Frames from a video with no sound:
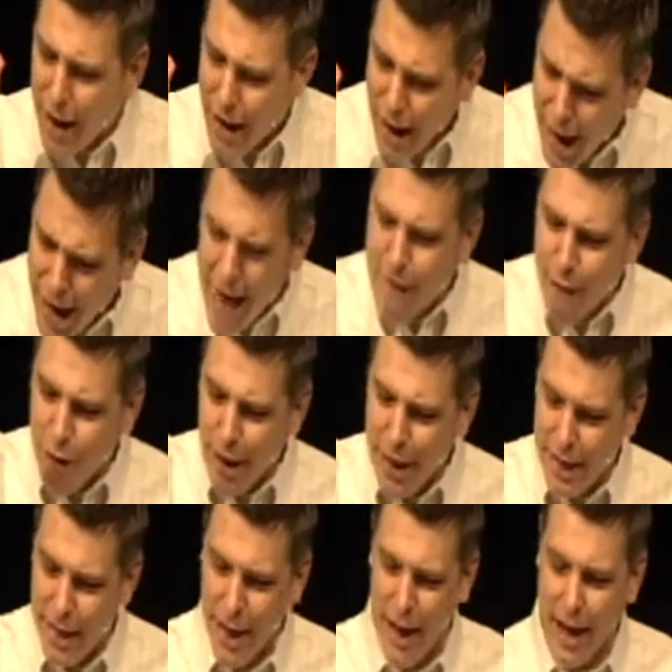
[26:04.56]
at
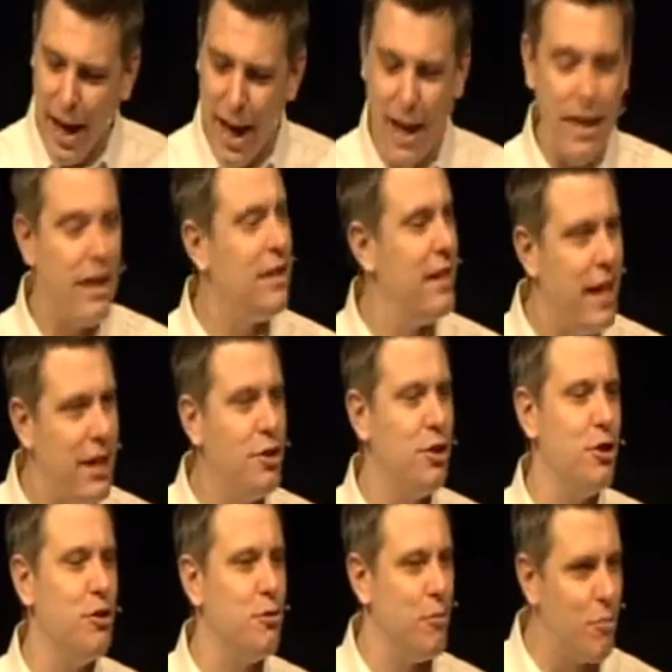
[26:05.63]
everything, and the
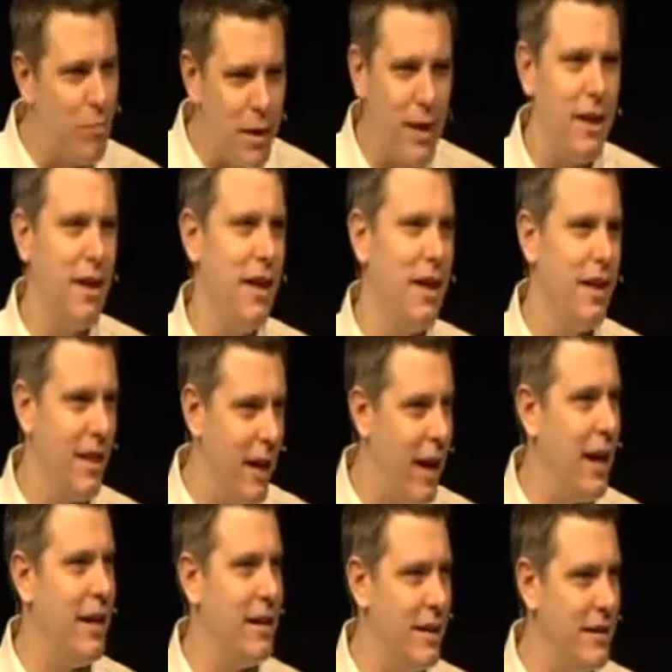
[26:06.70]
teachers really
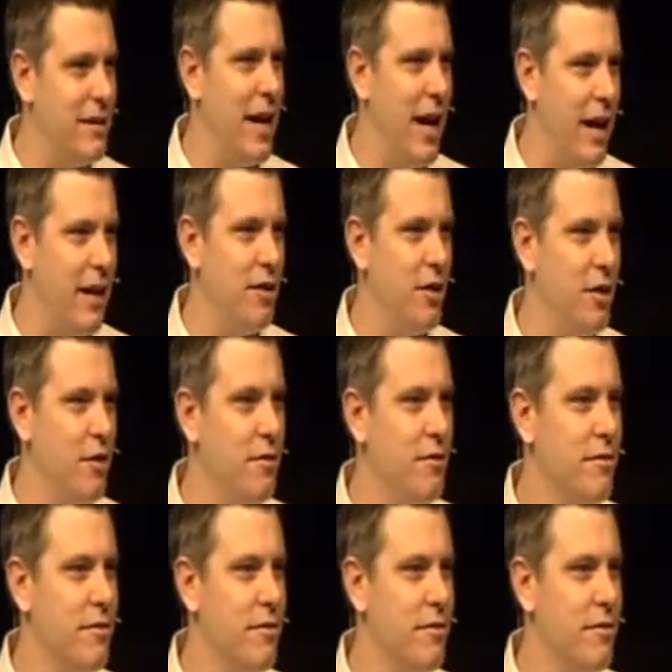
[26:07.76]
liked his attitude.